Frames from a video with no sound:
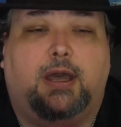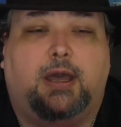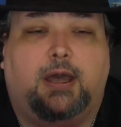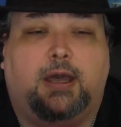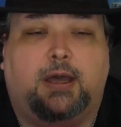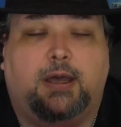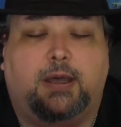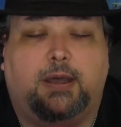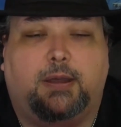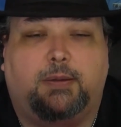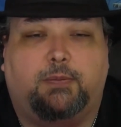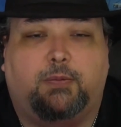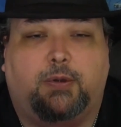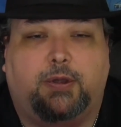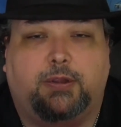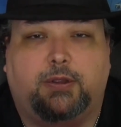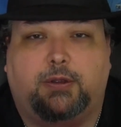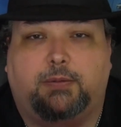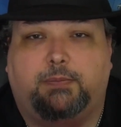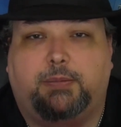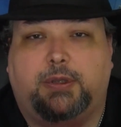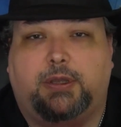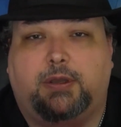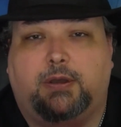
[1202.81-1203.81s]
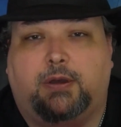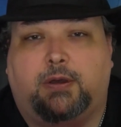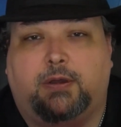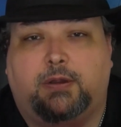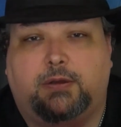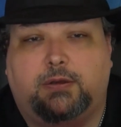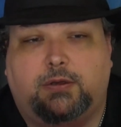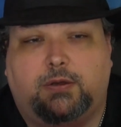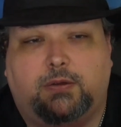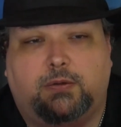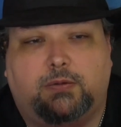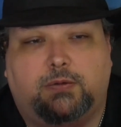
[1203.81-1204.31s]
um, whether it be
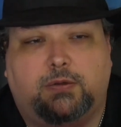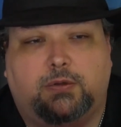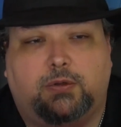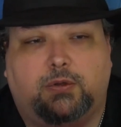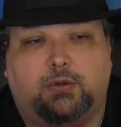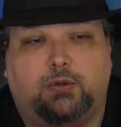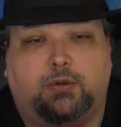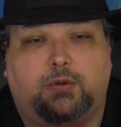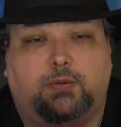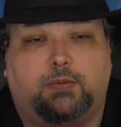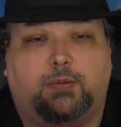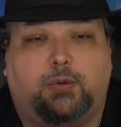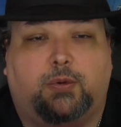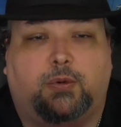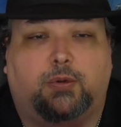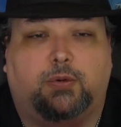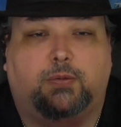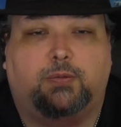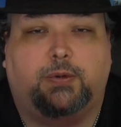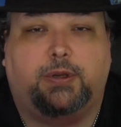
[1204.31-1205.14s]
on YouTube or